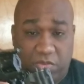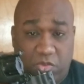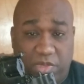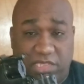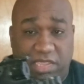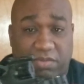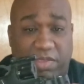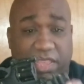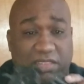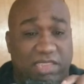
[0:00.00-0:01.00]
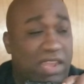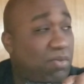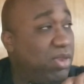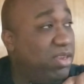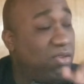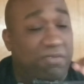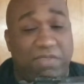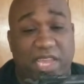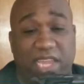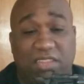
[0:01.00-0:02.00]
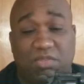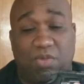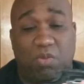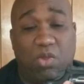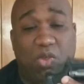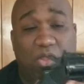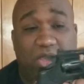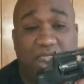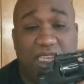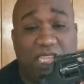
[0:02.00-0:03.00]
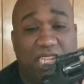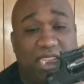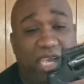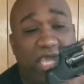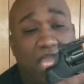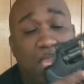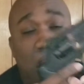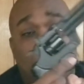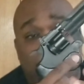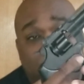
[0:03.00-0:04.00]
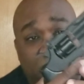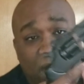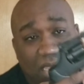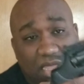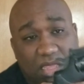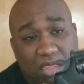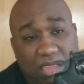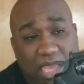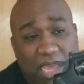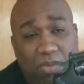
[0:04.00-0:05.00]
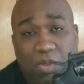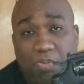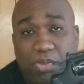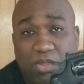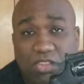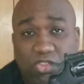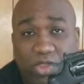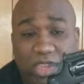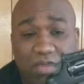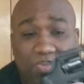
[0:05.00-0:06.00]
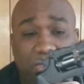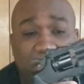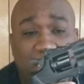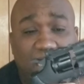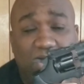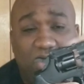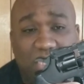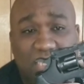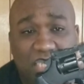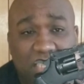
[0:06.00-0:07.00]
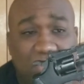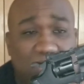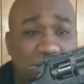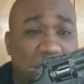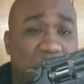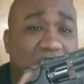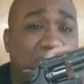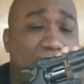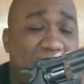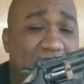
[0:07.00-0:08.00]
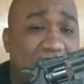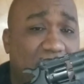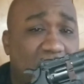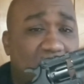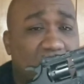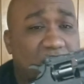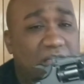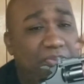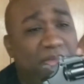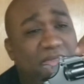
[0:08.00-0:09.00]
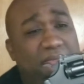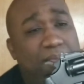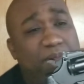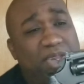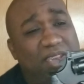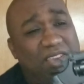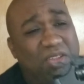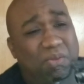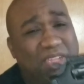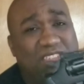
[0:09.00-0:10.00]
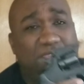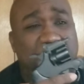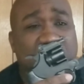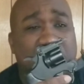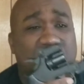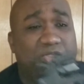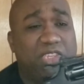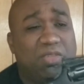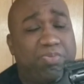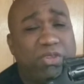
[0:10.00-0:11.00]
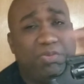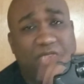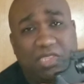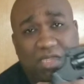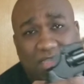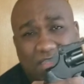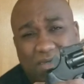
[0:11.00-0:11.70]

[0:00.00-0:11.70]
remove my 10 rounds, because I don't want it to go flying into my wall or hitting anything. But I don't want to pull the trigger, but you get the CO2, you get the bang, but you know what, just for demonstration purposes.